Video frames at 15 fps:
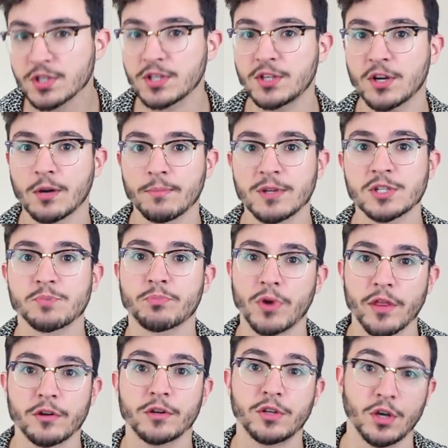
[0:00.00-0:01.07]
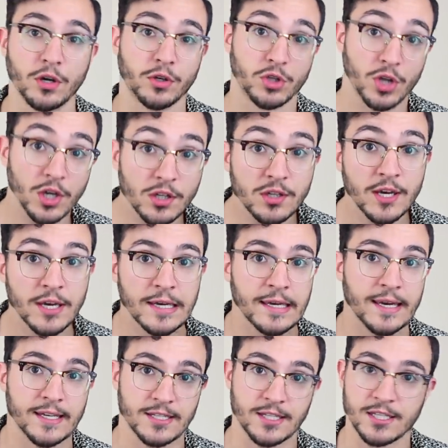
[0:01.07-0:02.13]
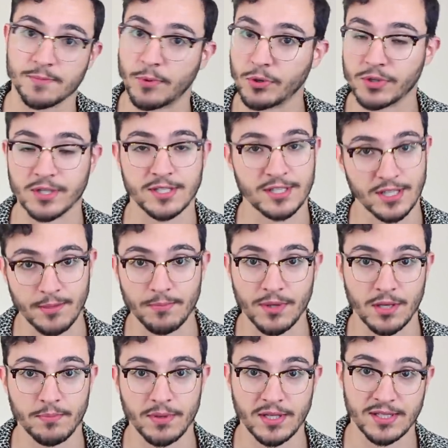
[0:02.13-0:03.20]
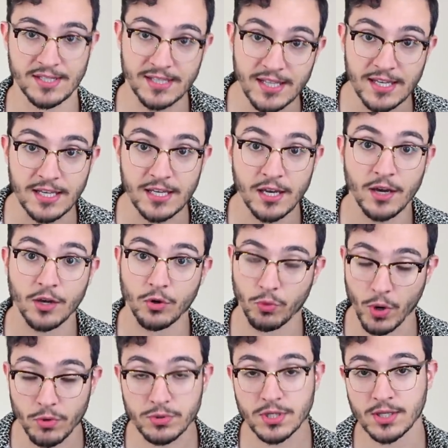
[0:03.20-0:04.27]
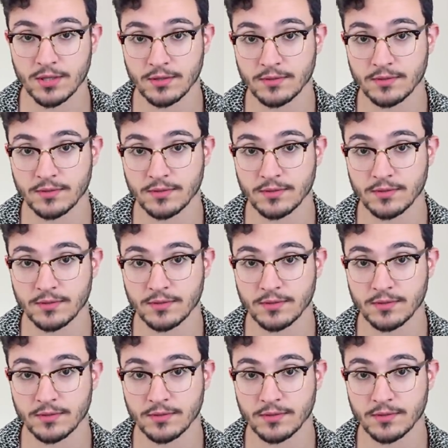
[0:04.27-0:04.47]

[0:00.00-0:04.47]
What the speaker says: to Heung-min's brother Heung-yun, as he spoke to CBBC, quote,